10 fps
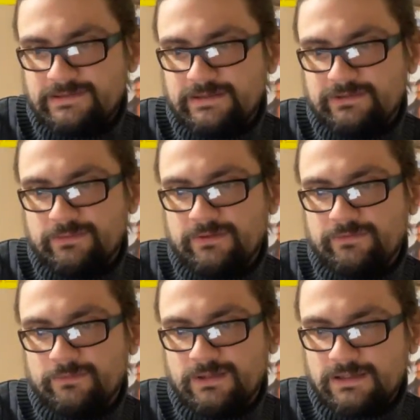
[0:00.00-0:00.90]
in this one for
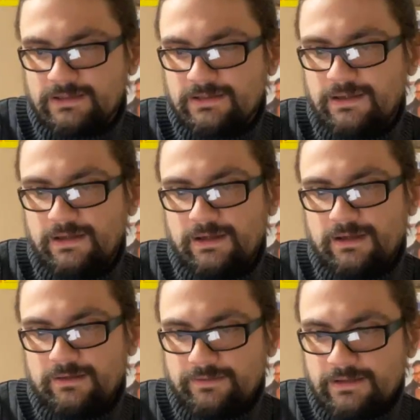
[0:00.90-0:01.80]
me
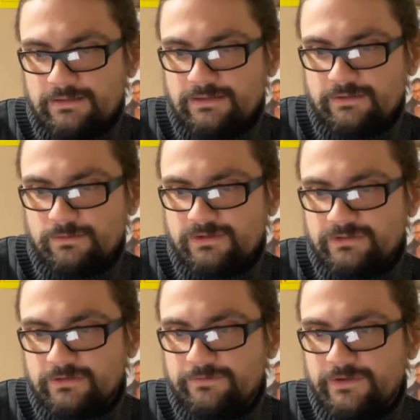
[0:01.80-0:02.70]
than the
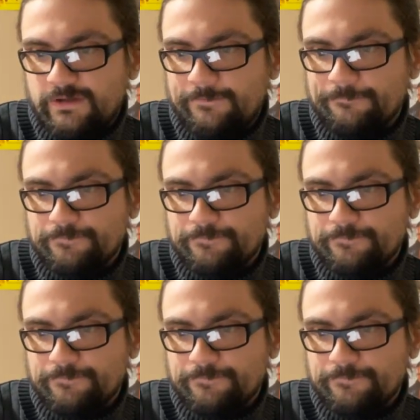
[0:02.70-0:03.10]
original film.